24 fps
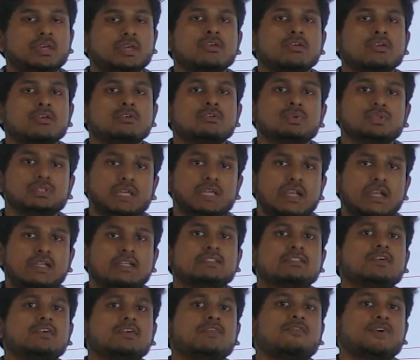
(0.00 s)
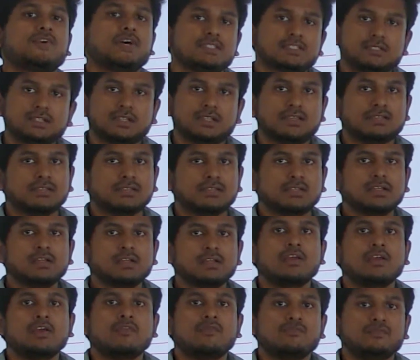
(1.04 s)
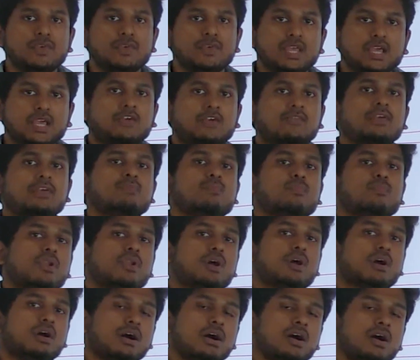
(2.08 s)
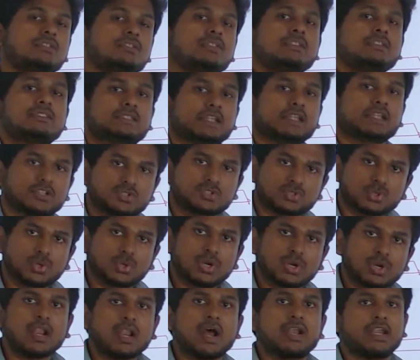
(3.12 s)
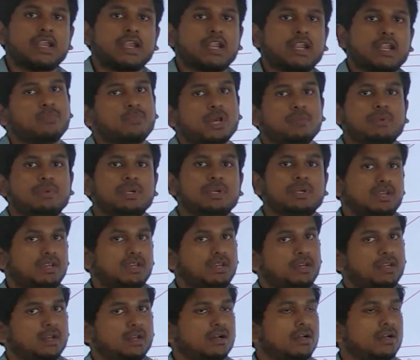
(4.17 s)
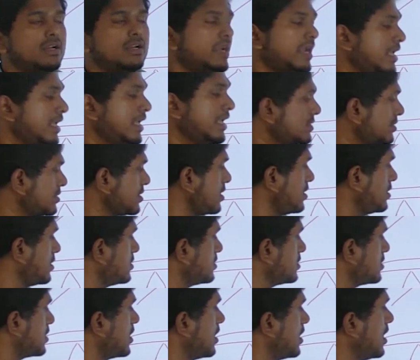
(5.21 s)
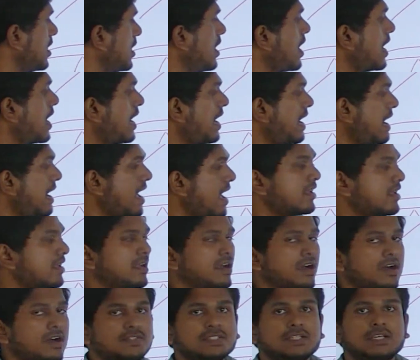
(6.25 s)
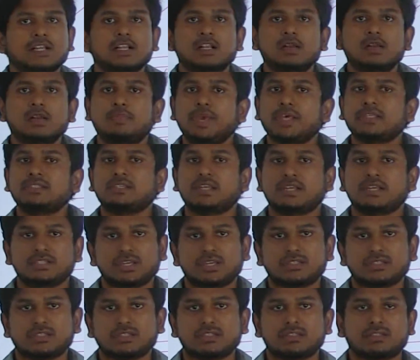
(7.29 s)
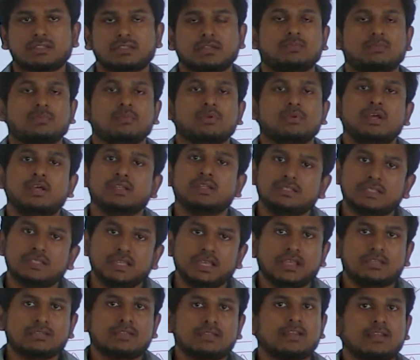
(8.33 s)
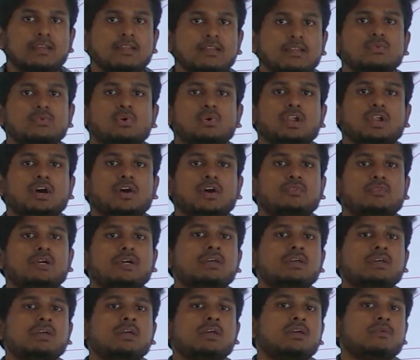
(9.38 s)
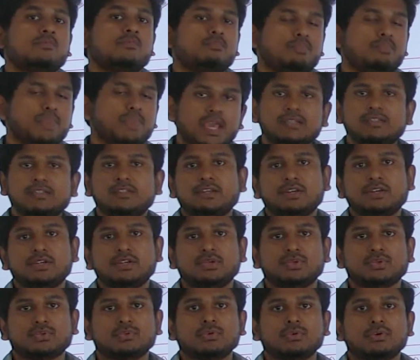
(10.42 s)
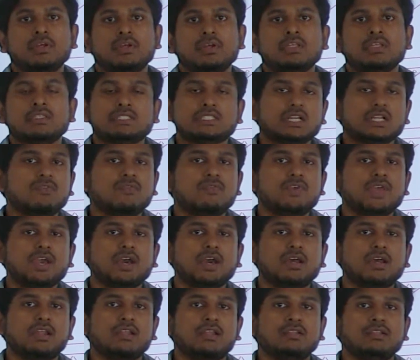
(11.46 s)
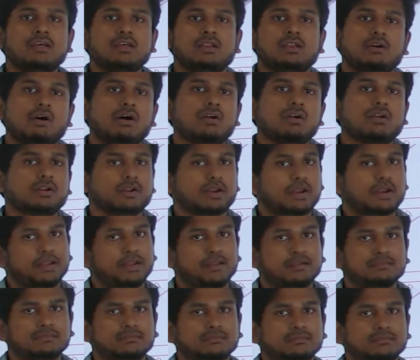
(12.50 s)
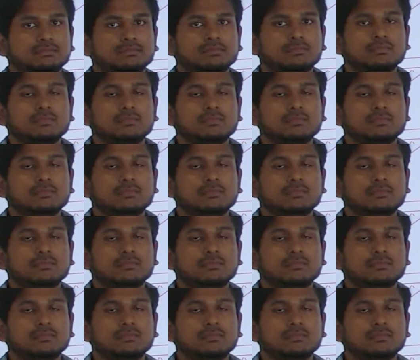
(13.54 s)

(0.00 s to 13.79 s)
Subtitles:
Okay, so that is the first reason we have a large structural unemployment in India. Next thing is lack of skill based education system. Seriously, it is one of the major issue. Still we are in the rot running.